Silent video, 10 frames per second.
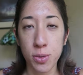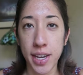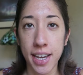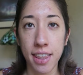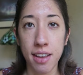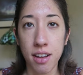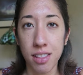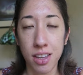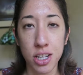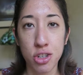We had
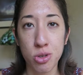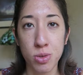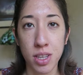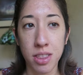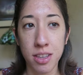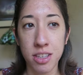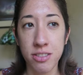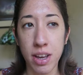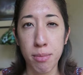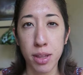lunch with
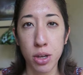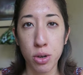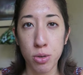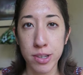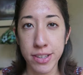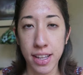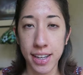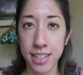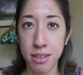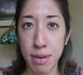this family who was
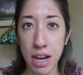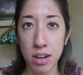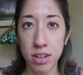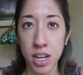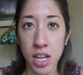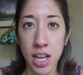telling us about